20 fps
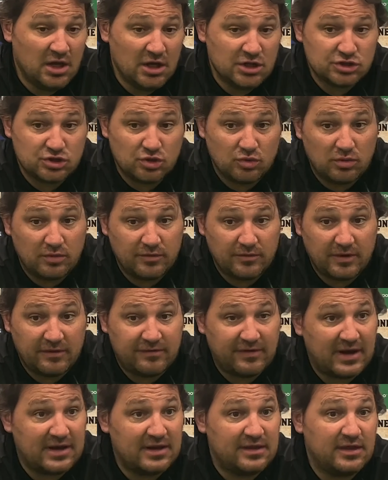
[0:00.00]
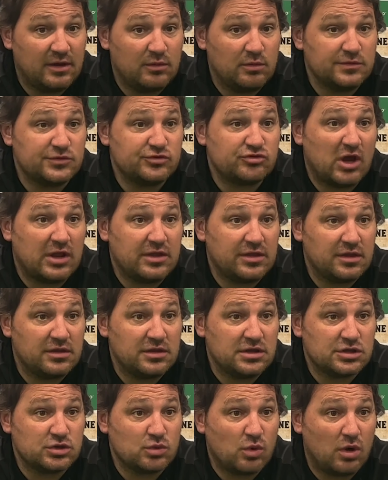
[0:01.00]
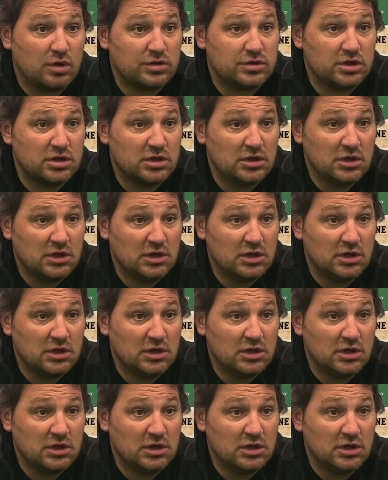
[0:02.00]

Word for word: So if anything, we've strengthened the squad.